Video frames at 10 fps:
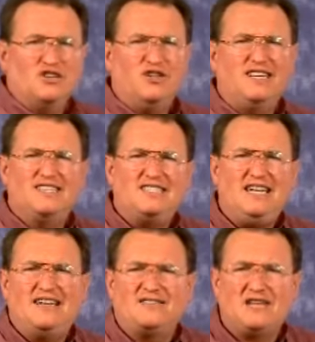So you can
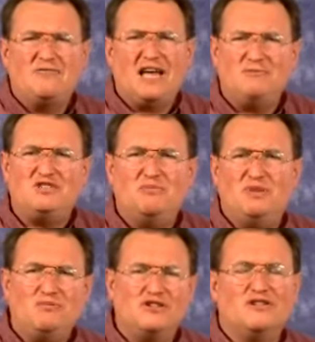see how sometimes the
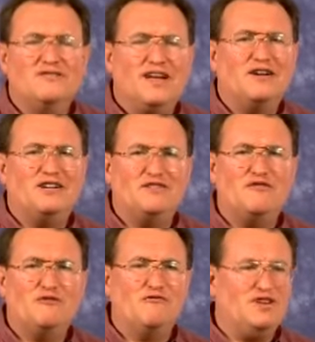biblical
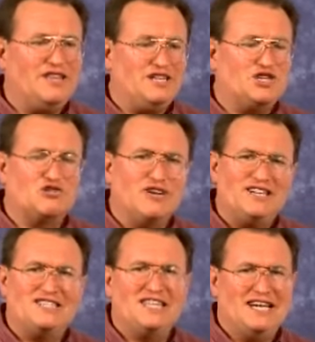narrative really
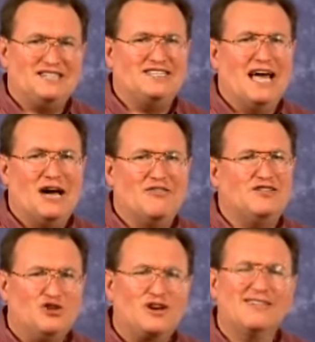shrinks things down
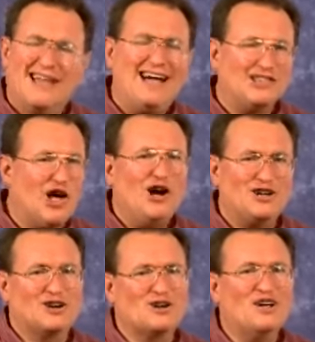that took a lot
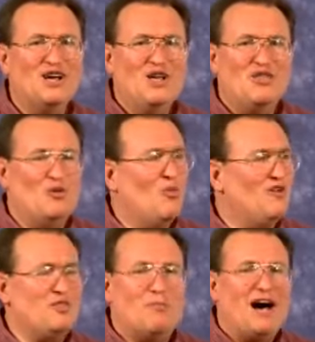longer than
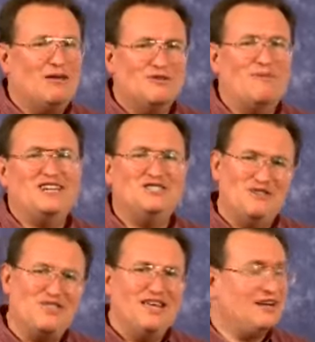what the Bible makes
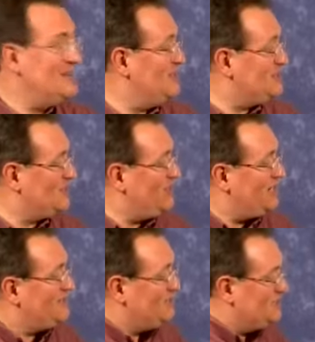you think. So he
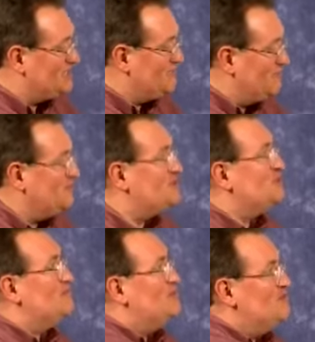had to do some
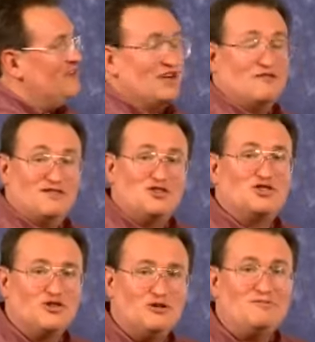moving of his
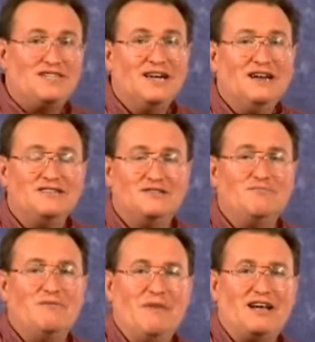troops
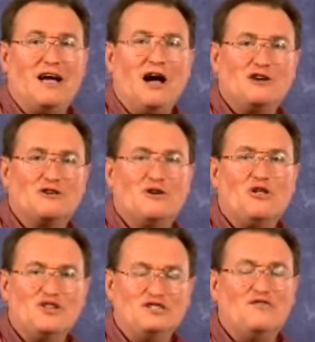to conquer
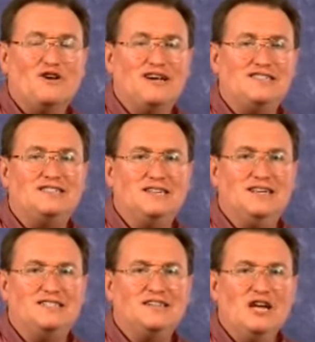all these various
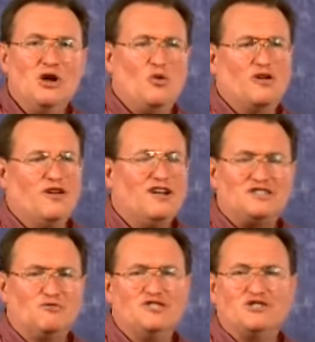cities, where in
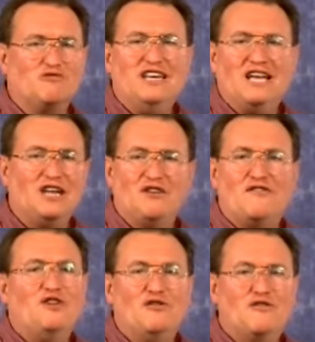us, we're just reading it in a
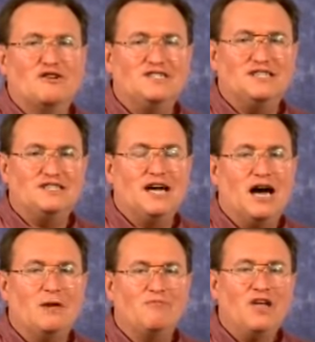few verses'
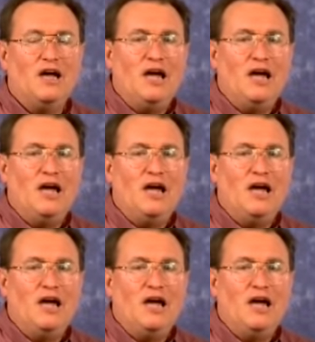time.